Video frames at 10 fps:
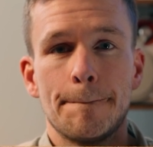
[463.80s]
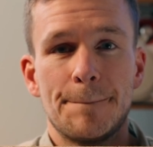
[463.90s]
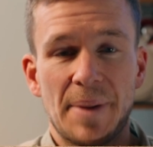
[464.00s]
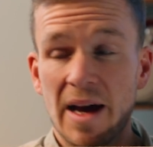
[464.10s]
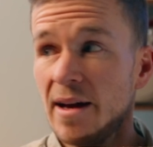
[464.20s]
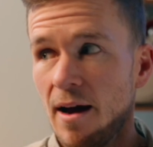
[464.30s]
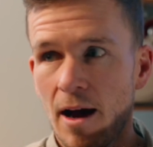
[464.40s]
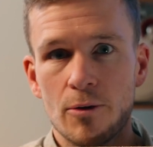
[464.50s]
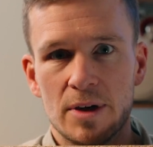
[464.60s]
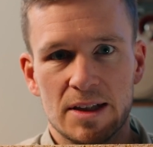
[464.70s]
by
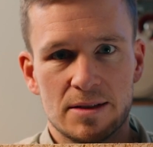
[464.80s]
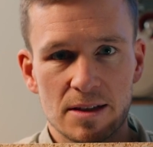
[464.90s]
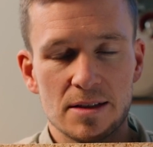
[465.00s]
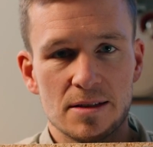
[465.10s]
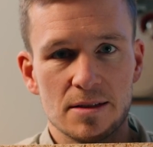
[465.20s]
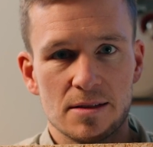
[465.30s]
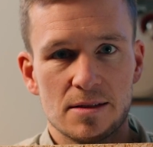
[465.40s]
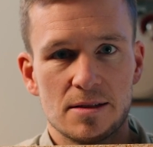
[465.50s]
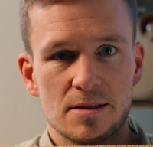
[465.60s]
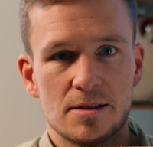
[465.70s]
our
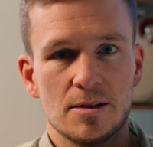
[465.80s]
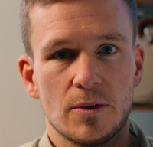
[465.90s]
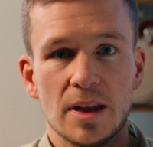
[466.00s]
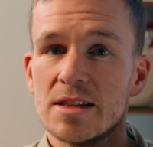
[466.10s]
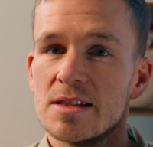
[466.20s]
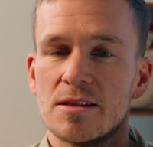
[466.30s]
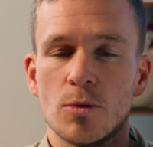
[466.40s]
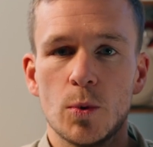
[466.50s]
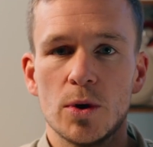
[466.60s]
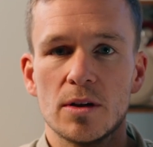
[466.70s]
existence. So this is the
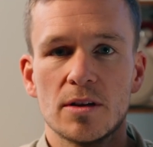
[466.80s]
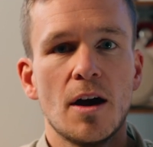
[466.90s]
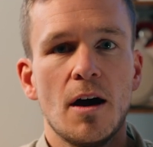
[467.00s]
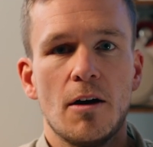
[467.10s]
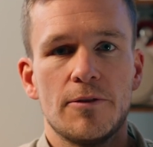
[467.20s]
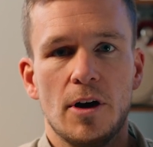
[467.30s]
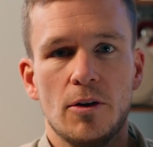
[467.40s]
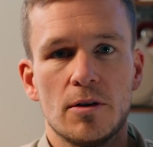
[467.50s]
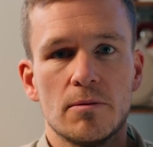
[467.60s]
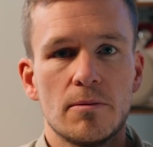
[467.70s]
world of
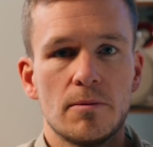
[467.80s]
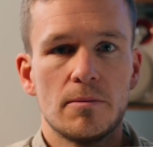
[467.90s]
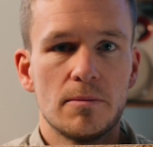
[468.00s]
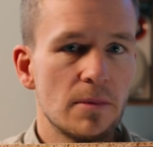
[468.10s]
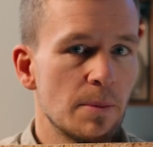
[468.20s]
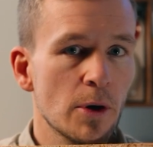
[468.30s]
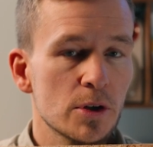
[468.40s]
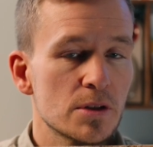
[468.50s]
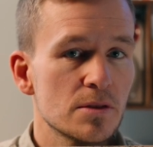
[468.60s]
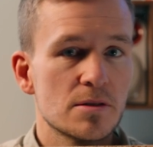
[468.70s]
our
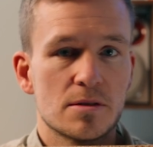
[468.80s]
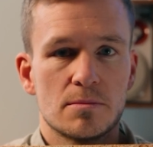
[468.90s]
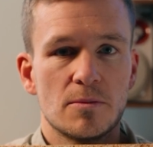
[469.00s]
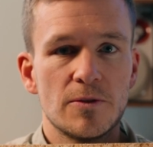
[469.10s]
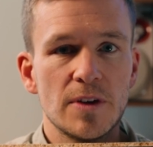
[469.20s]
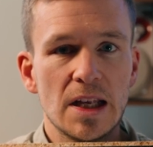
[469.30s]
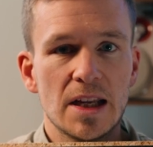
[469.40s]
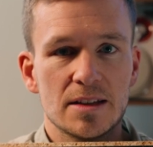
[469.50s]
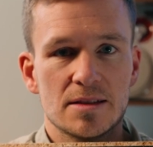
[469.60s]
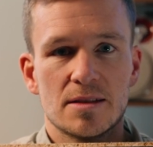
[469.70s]
emotions,
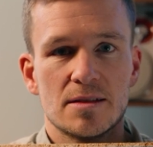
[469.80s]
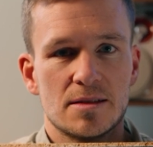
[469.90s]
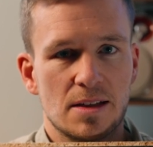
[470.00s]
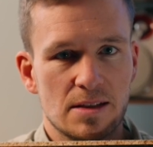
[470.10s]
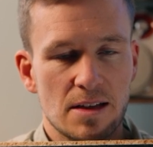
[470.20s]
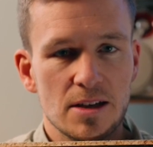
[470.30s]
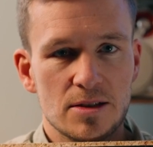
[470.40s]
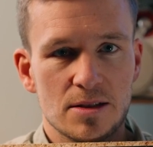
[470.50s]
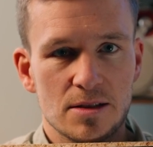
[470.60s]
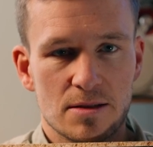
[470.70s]
feelings,
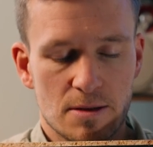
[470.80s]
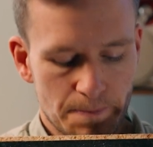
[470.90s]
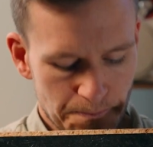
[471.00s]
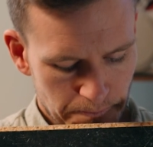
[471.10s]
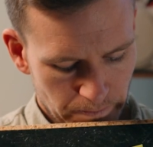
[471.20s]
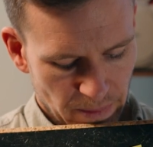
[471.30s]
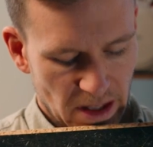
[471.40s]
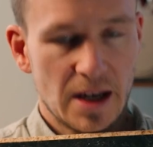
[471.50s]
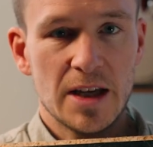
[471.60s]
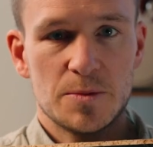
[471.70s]
sensations,
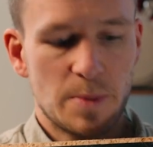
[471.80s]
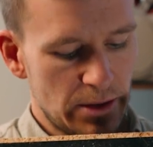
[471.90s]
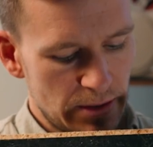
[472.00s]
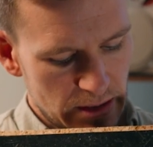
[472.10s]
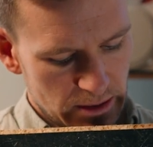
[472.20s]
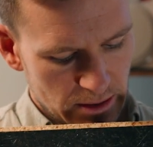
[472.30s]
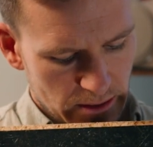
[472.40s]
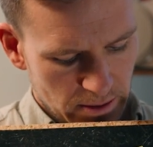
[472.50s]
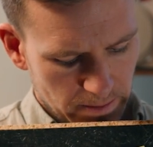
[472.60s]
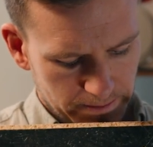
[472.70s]

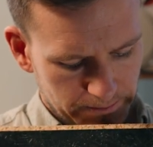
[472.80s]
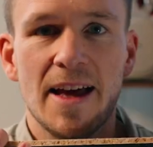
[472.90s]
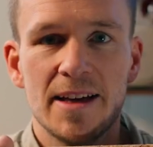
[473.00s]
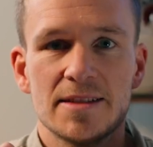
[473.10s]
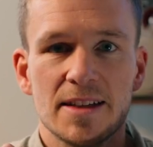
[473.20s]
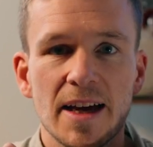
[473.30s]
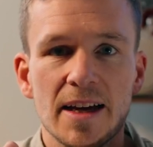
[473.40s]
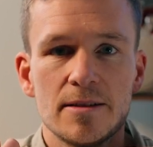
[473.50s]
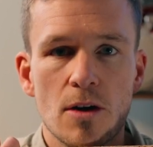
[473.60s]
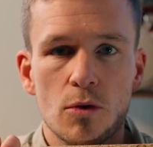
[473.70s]
experiences. And
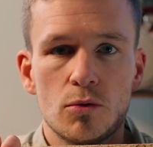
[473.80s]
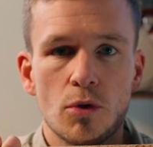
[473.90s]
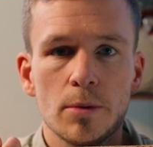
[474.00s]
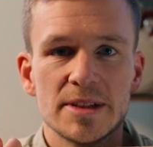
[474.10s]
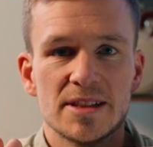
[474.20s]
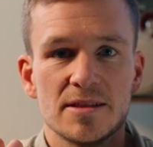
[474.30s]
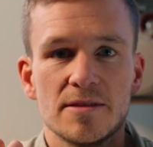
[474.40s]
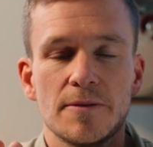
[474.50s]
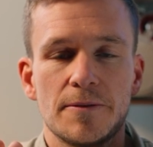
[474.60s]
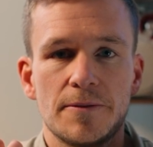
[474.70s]
Ken
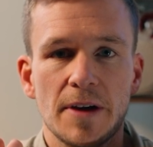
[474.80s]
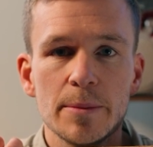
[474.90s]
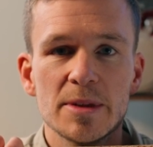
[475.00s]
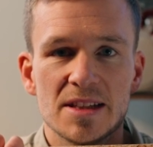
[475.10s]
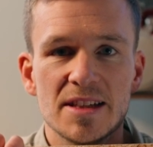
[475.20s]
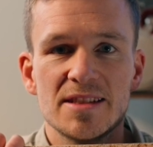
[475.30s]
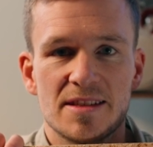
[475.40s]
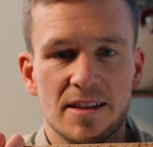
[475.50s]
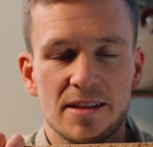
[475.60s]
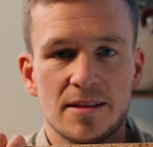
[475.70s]
Robinson famously
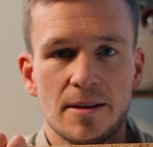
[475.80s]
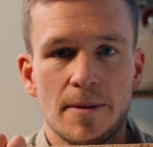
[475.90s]
said